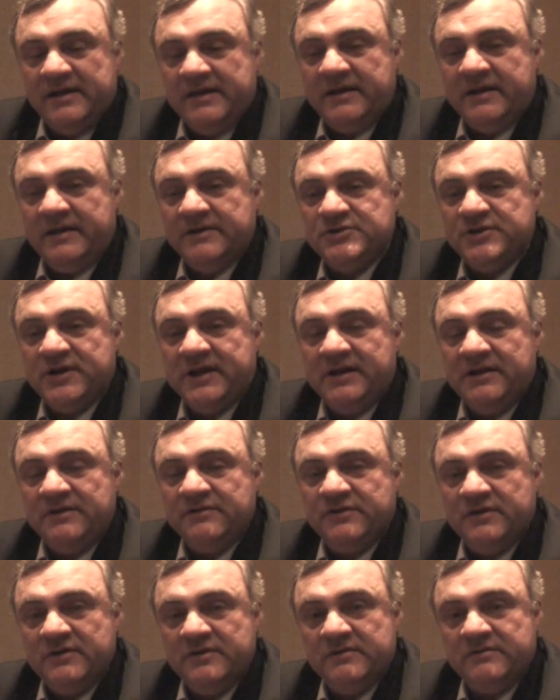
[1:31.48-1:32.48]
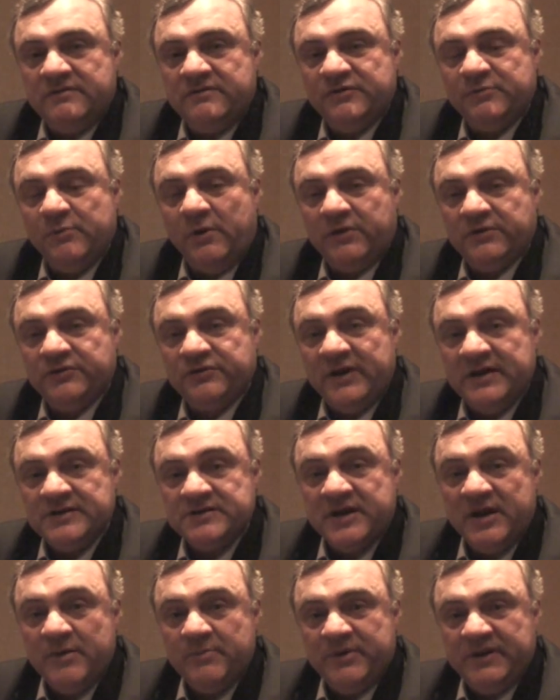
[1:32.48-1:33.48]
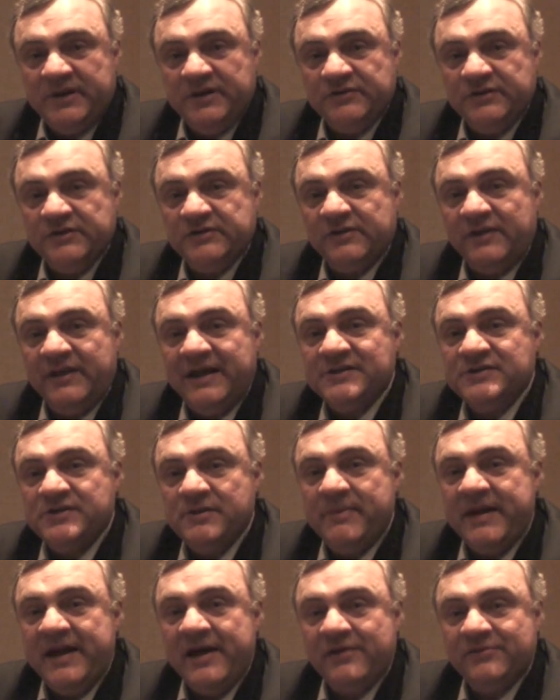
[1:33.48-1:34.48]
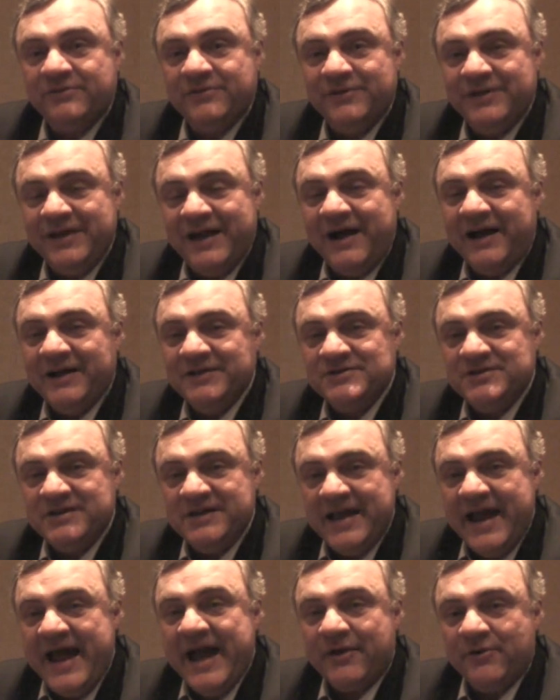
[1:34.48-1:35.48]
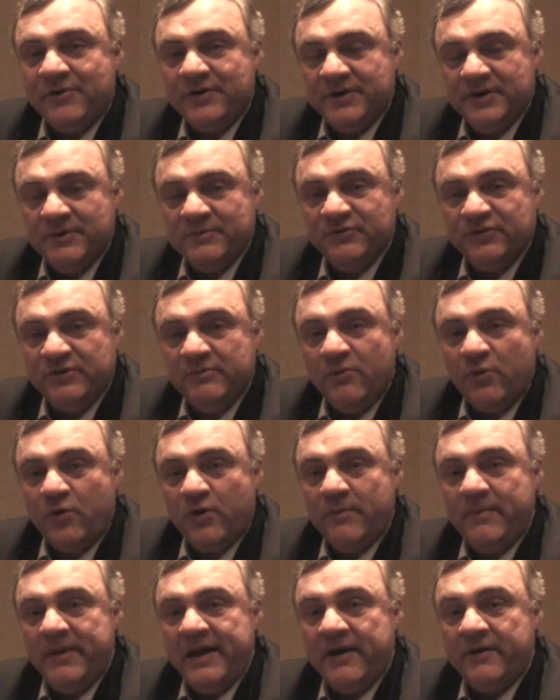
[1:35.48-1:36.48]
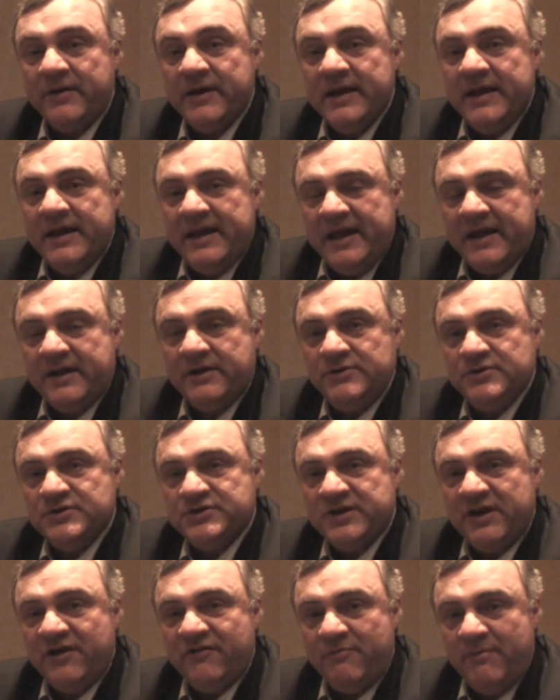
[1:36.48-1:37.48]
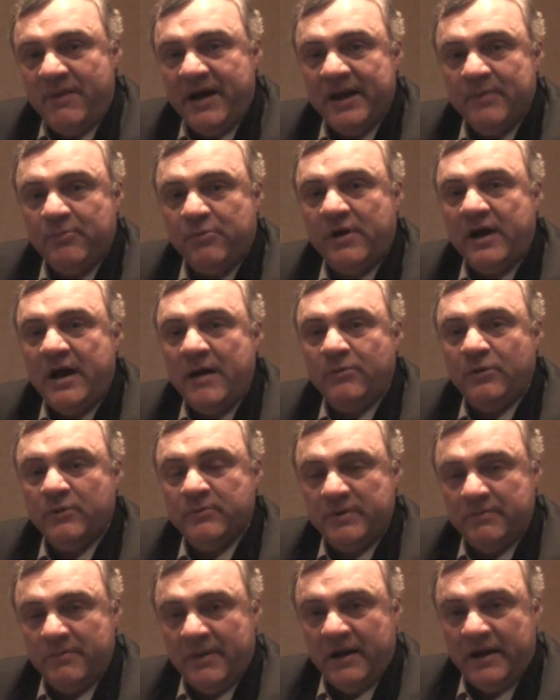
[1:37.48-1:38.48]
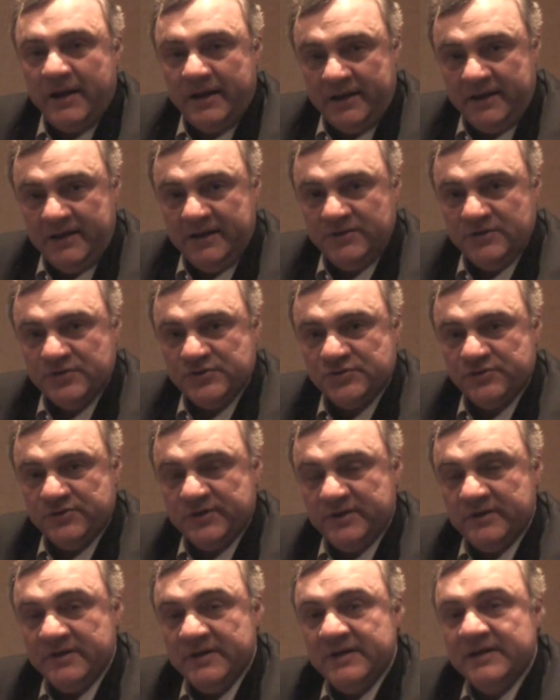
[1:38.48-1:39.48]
uh, as you get into smaller sized companies, it's less about the IT acronyms and more about how can you solve my problem in my industry.